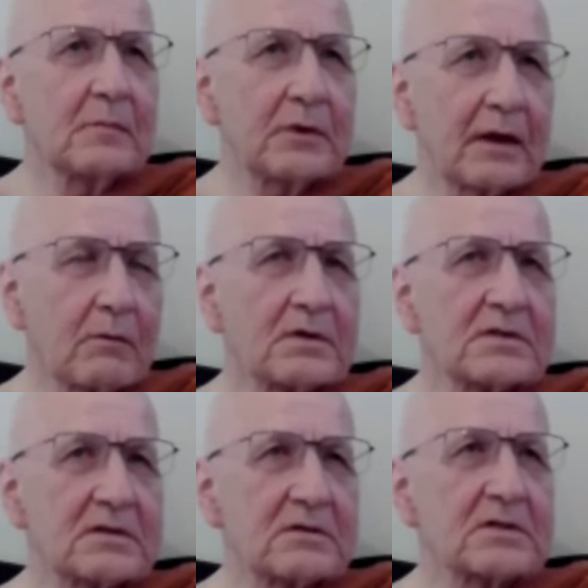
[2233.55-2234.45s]
But I
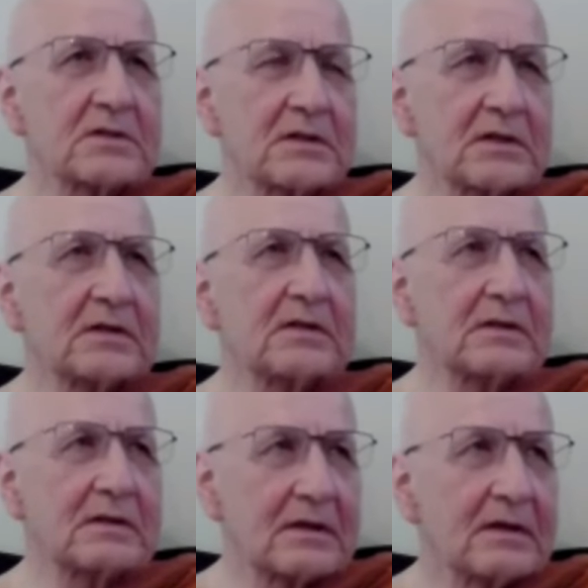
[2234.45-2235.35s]
was interested in